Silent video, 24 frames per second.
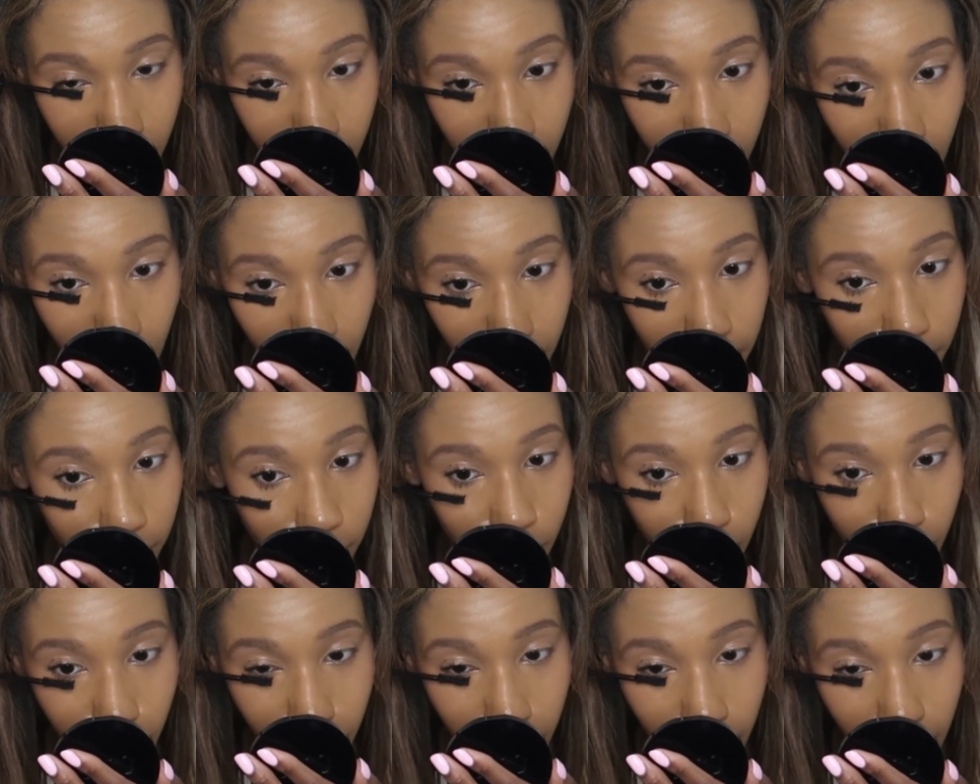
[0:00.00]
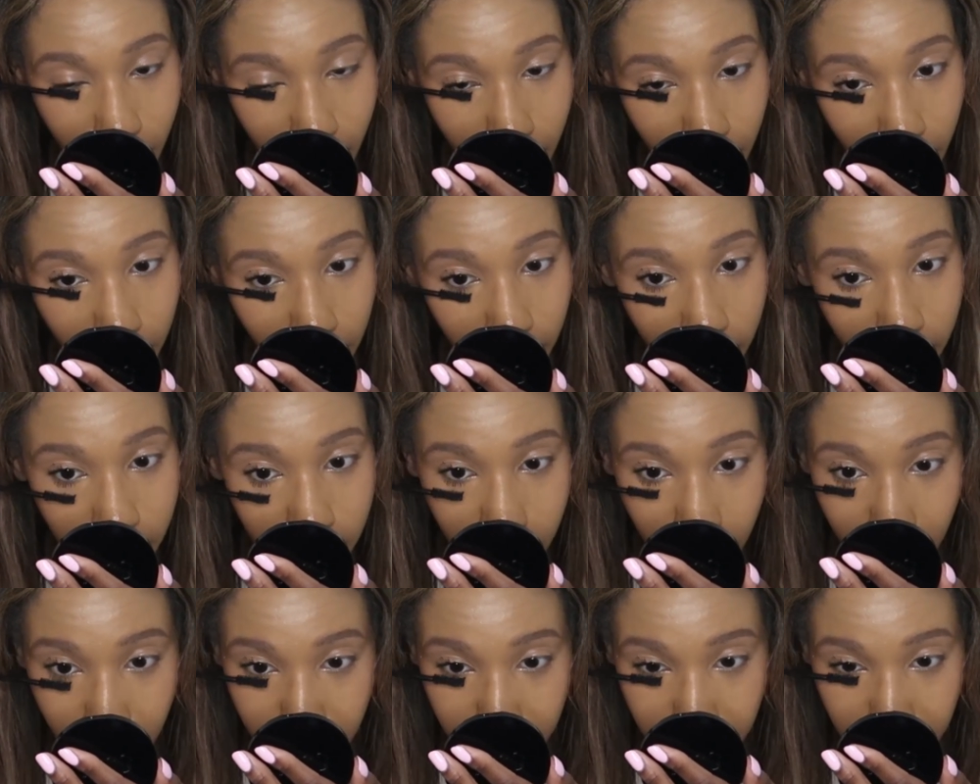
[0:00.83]
growing through it, and
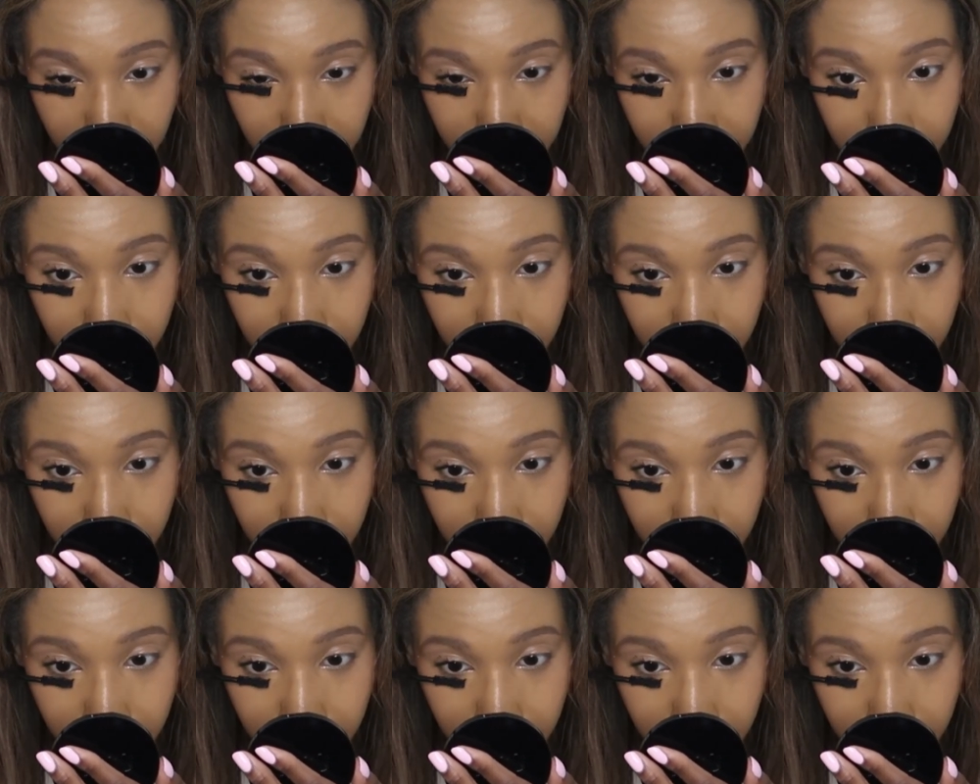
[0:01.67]
I'm